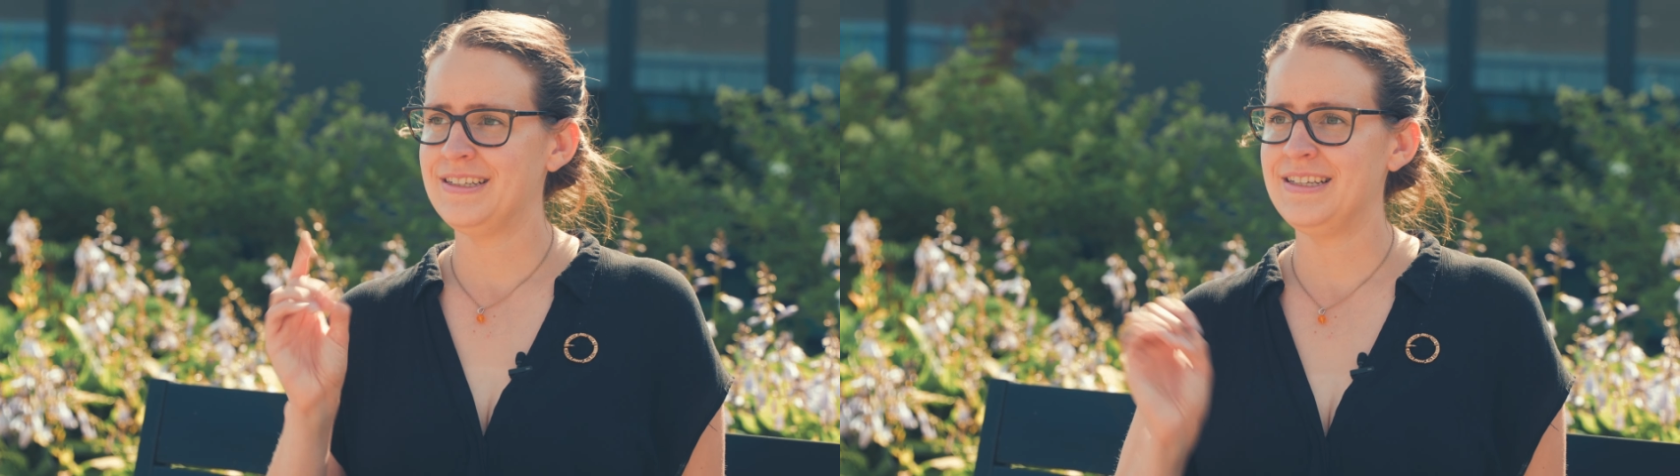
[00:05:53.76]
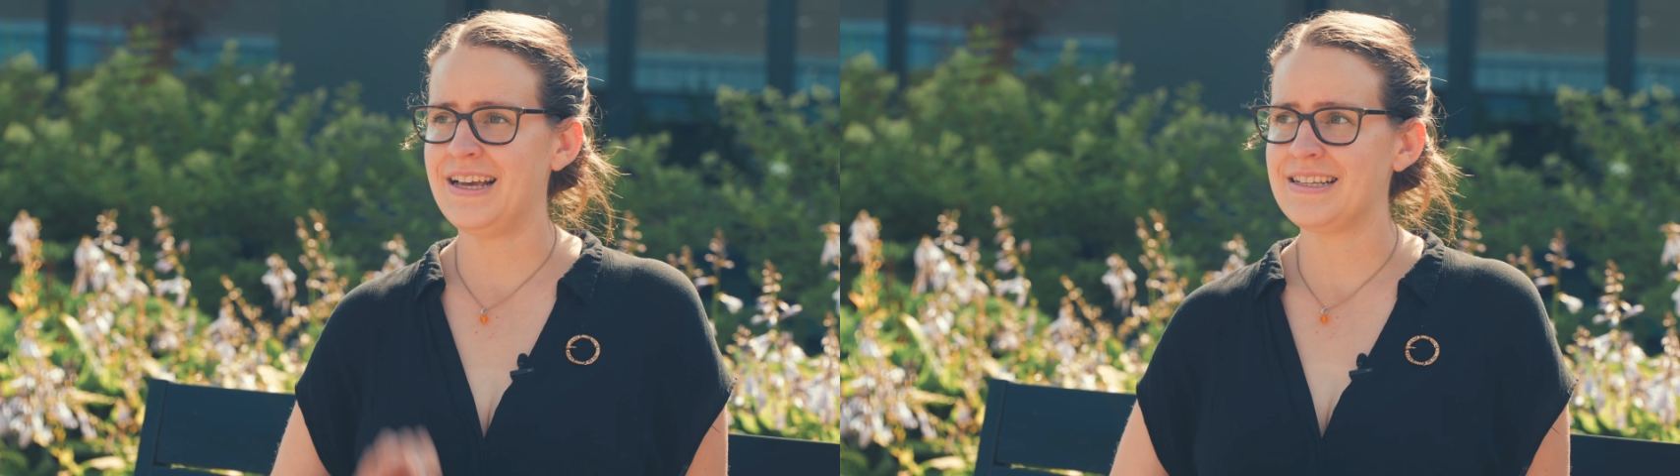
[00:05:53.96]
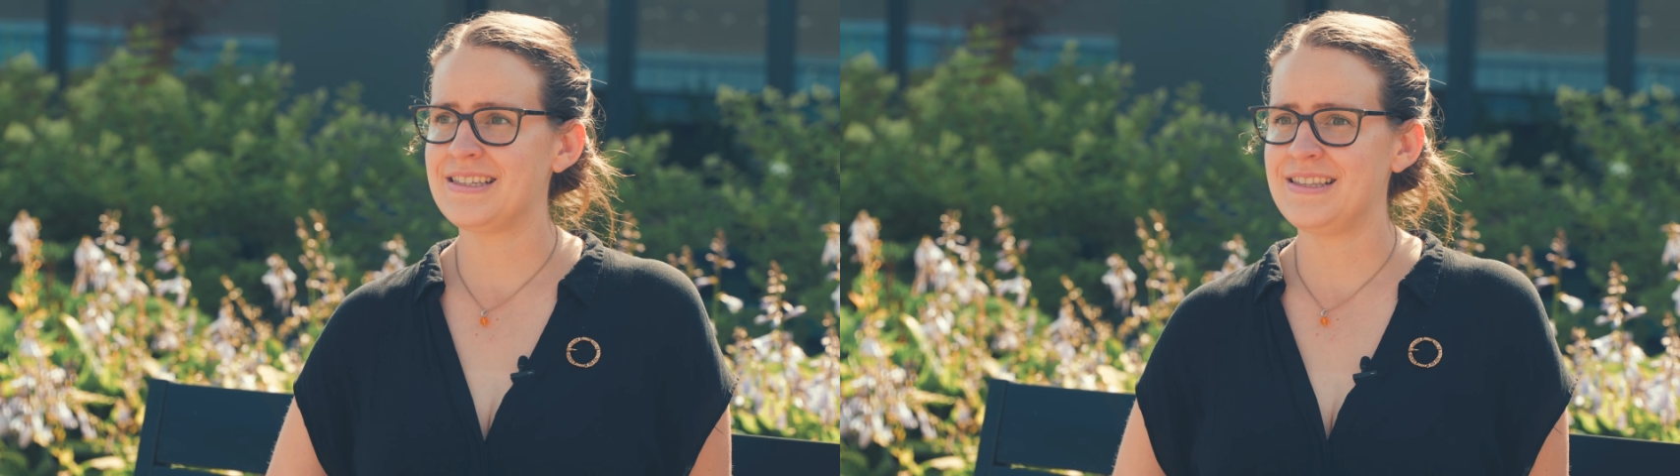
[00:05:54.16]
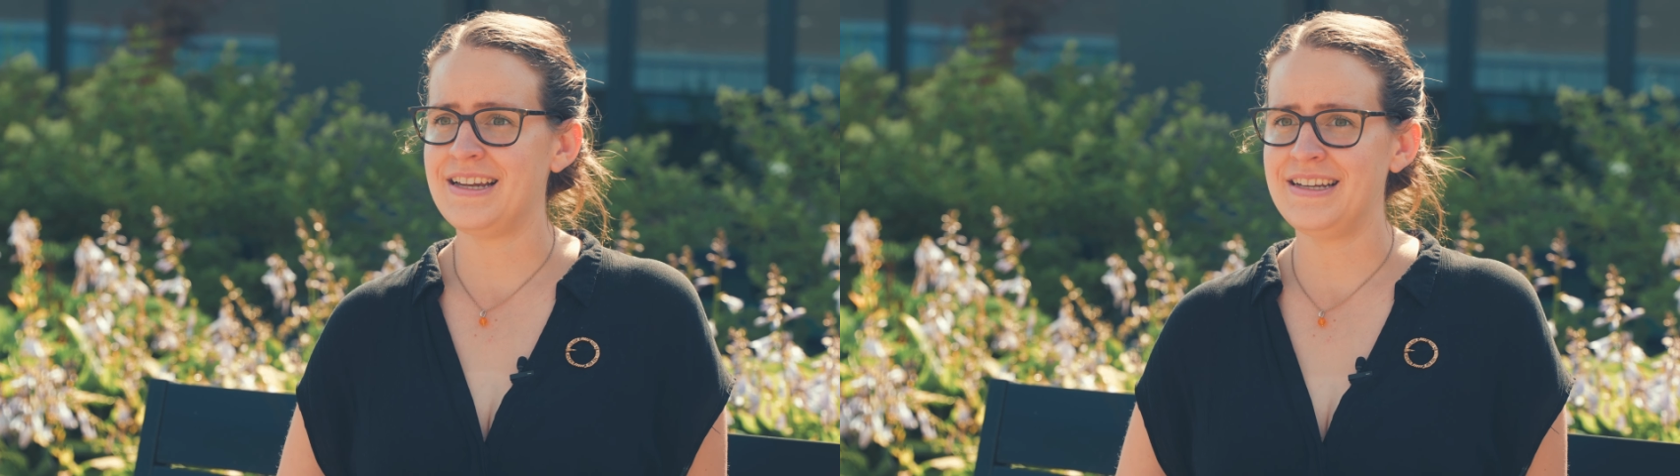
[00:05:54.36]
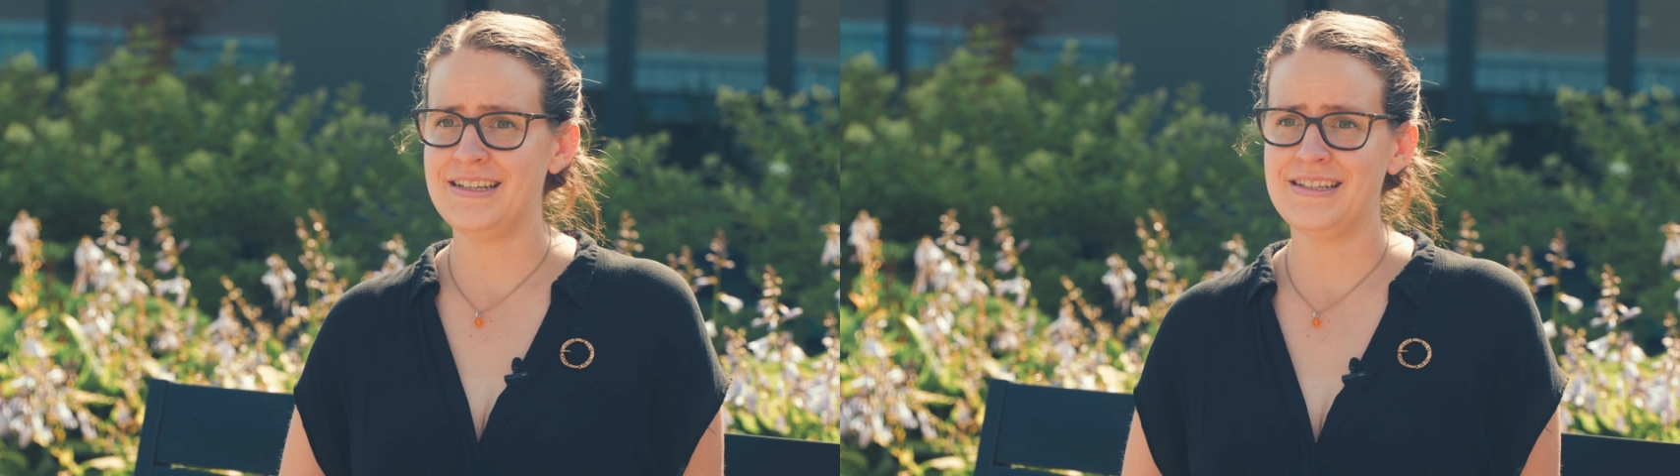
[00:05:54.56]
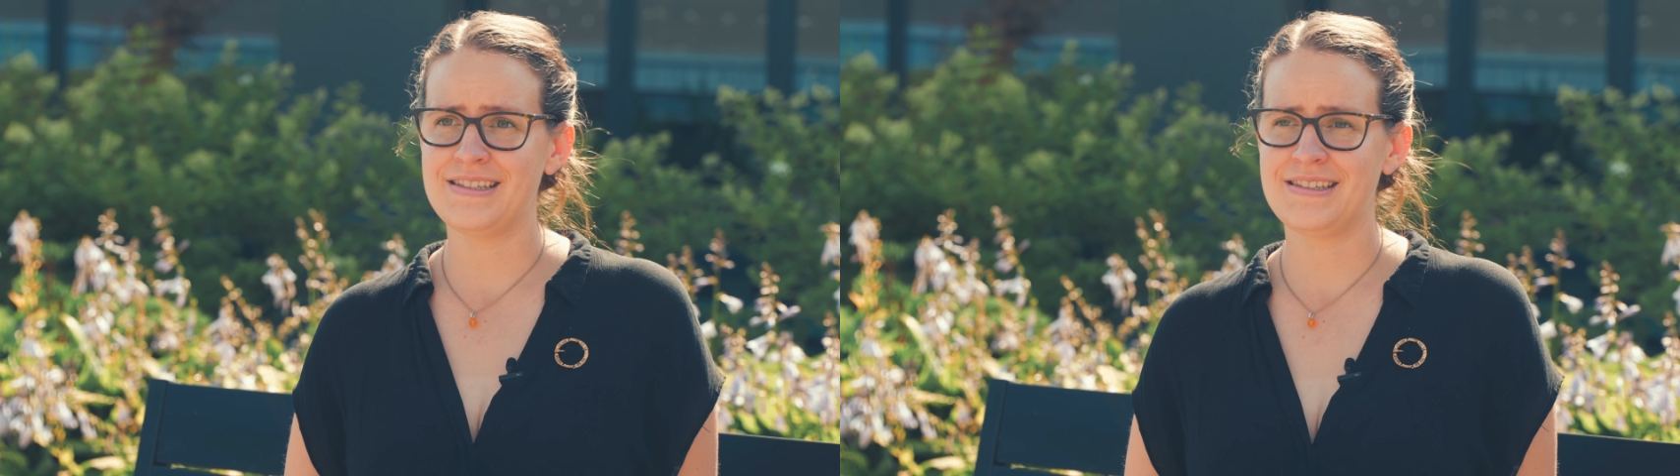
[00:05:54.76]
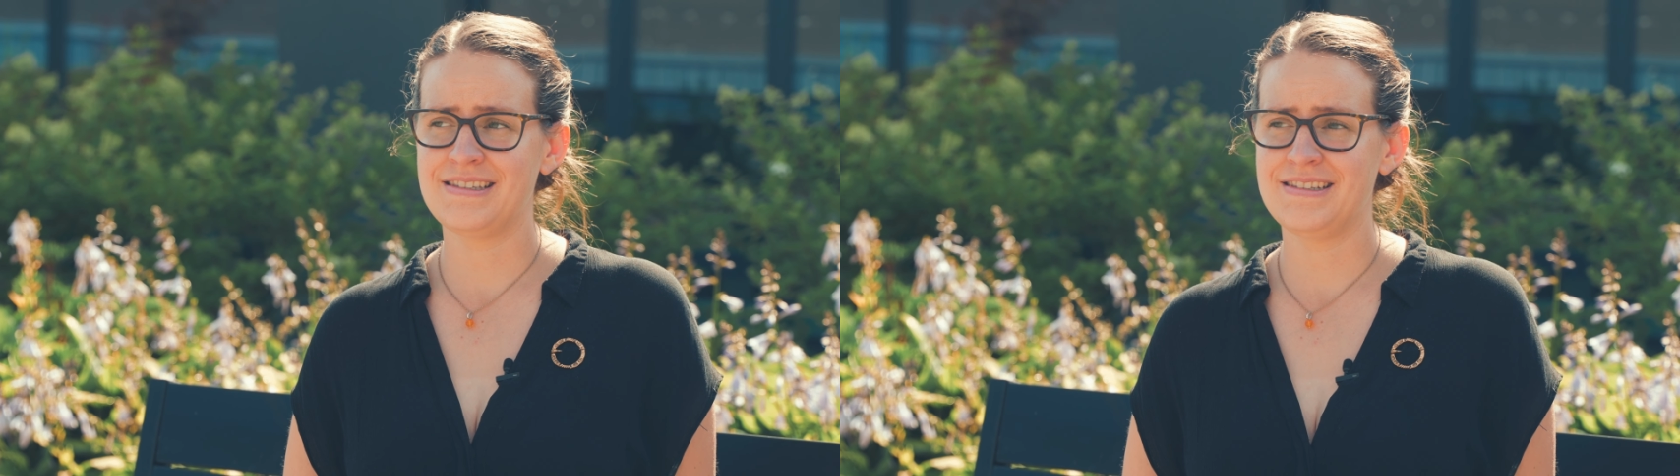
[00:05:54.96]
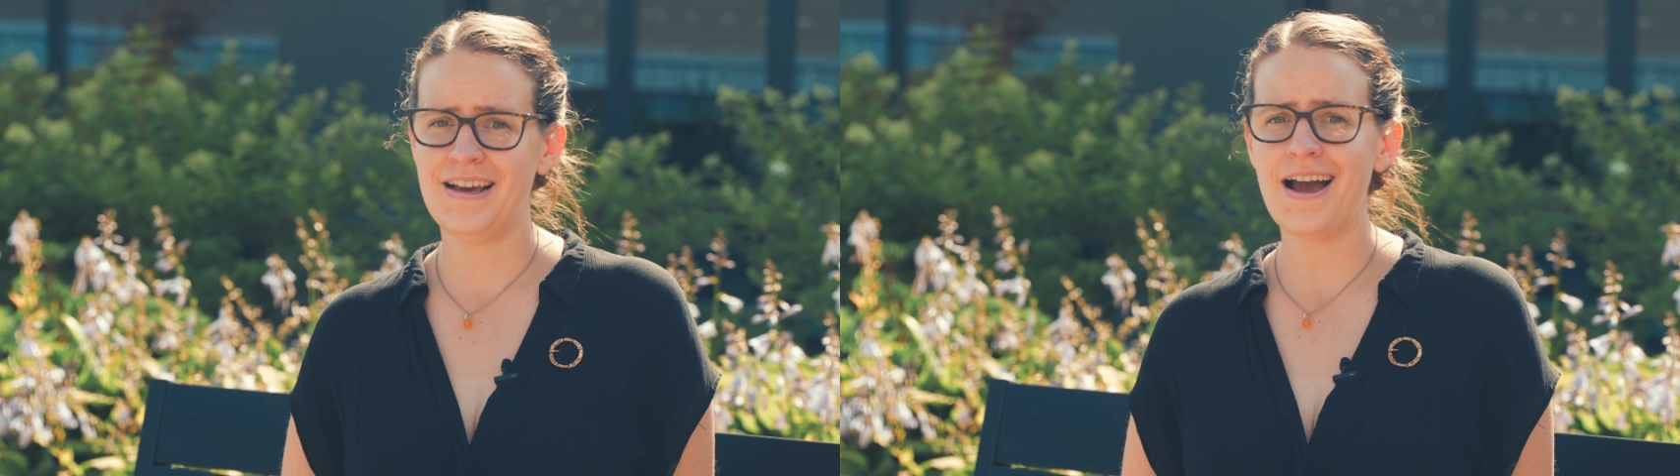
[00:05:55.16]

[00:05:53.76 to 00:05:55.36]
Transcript: Yes, that is